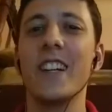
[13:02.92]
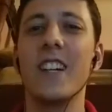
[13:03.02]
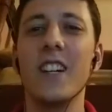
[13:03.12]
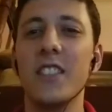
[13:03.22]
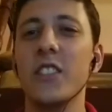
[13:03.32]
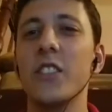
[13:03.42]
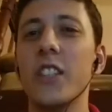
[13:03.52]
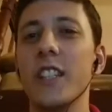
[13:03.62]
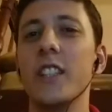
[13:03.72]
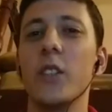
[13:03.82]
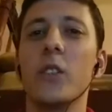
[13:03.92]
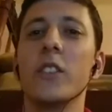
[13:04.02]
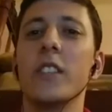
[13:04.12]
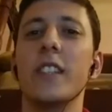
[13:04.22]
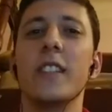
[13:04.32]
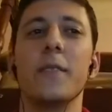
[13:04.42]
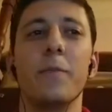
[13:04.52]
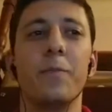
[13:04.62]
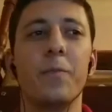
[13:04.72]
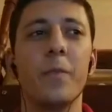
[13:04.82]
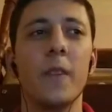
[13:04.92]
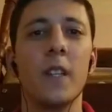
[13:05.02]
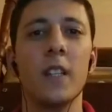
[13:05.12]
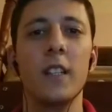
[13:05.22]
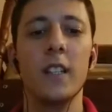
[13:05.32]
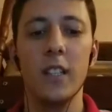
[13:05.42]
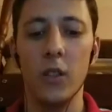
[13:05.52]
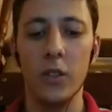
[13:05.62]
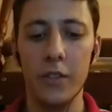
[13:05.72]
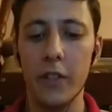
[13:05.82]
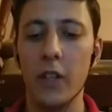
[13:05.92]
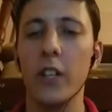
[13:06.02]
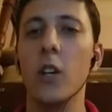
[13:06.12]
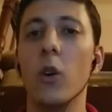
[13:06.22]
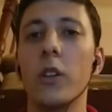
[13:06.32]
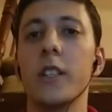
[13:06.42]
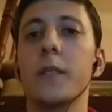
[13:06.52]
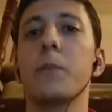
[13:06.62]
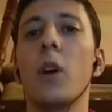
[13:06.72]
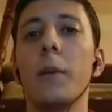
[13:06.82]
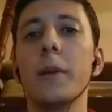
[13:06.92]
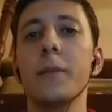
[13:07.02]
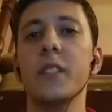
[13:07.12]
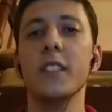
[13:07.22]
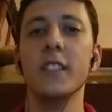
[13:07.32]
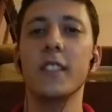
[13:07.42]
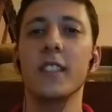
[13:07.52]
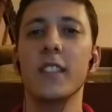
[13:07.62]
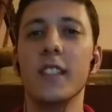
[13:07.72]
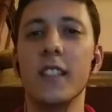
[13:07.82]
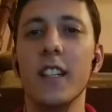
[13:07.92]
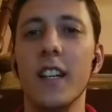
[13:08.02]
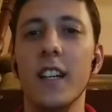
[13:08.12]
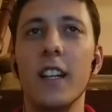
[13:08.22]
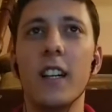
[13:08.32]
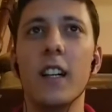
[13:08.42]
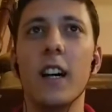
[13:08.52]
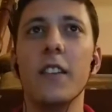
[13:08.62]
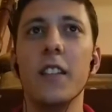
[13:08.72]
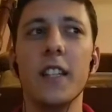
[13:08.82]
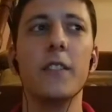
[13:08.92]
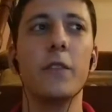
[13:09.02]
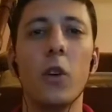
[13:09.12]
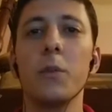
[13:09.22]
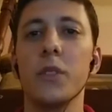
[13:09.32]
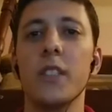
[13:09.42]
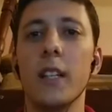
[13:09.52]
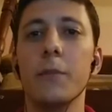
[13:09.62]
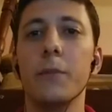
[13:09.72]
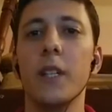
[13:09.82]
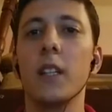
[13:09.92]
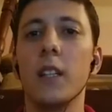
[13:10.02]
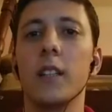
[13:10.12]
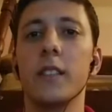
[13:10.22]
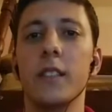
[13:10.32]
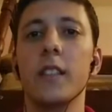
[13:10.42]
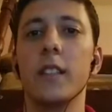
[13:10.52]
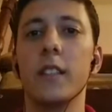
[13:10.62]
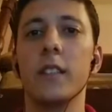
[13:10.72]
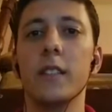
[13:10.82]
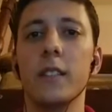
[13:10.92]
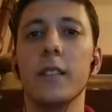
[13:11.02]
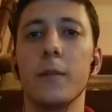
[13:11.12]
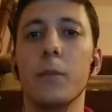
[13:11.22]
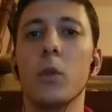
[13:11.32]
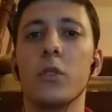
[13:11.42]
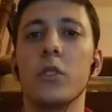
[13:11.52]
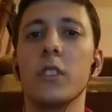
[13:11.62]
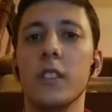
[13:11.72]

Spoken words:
concentrated on a very concrete problems. I think forums helped me a lot and the most